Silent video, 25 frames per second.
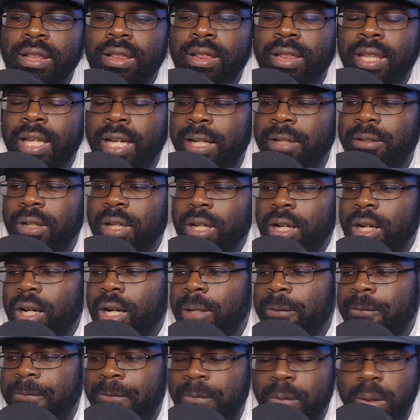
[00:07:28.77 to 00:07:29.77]
that
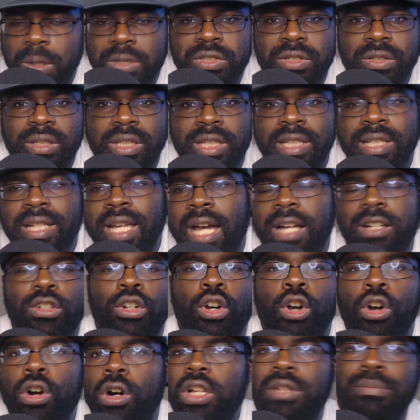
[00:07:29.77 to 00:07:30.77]
unfortunately got
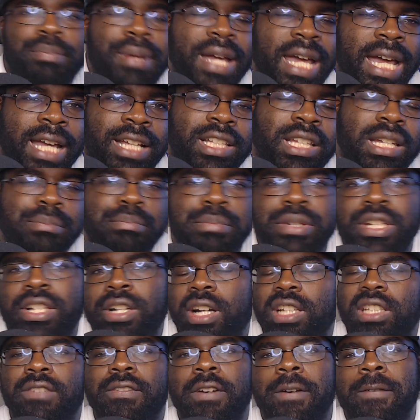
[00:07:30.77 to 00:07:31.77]
called back
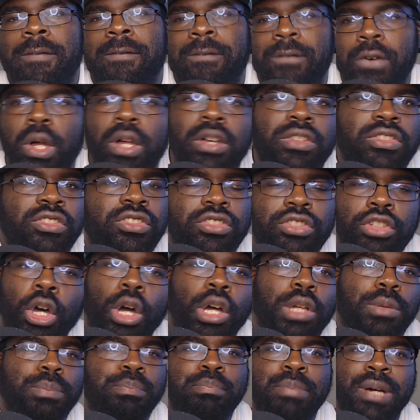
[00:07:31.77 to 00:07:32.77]
because of a false
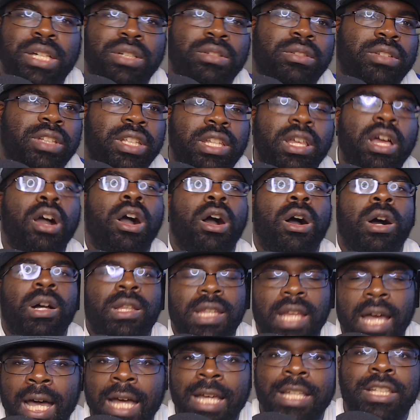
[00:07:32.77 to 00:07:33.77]
start penalty
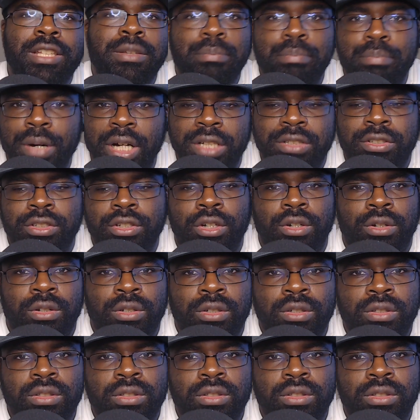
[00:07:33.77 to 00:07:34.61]
on Ike Butker.